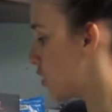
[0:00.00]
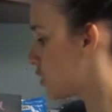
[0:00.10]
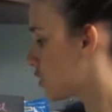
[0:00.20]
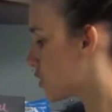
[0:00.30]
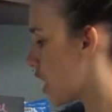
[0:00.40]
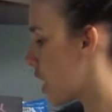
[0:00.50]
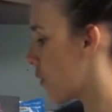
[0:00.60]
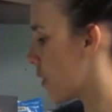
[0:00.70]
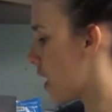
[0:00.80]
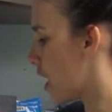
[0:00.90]

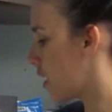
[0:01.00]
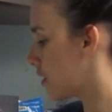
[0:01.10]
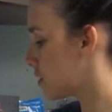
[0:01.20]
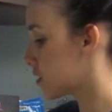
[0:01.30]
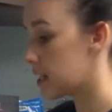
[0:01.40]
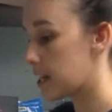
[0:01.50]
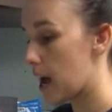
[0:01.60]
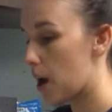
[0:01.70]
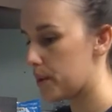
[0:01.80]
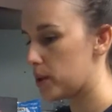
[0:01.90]
So today
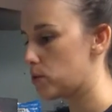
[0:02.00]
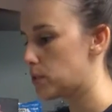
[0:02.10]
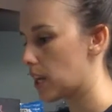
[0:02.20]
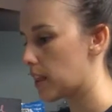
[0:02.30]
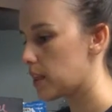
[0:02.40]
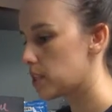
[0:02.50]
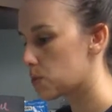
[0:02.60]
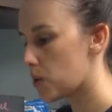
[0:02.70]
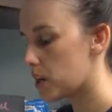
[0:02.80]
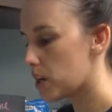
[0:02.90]
I'll be using this
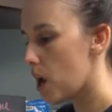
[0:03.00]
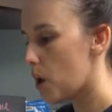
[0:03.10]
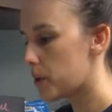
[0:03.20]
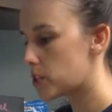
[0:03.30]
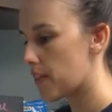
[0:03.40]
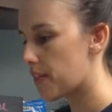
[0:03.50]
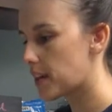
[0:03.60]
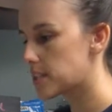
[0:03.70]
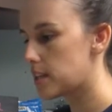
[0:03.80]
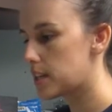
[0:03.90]
one, which I think
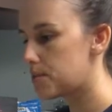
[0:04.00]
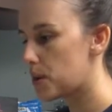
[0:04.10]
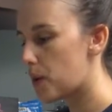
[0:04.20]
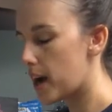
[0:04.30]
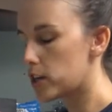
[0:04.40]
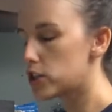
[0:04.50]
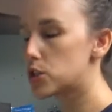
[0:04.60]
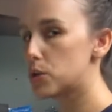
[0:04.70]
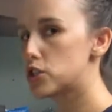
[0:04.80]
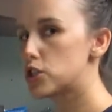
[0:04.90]
is a little bit wider,
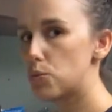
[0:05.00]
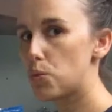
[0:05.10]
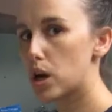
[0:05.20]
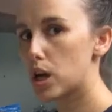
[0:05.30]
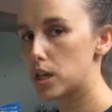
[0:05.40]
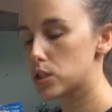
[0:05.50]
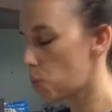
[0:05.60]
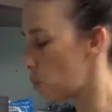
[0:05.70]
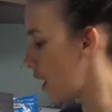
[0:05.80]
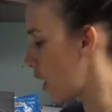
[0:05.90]
so it should work as
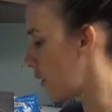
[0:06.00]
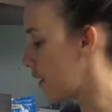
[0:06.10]
well.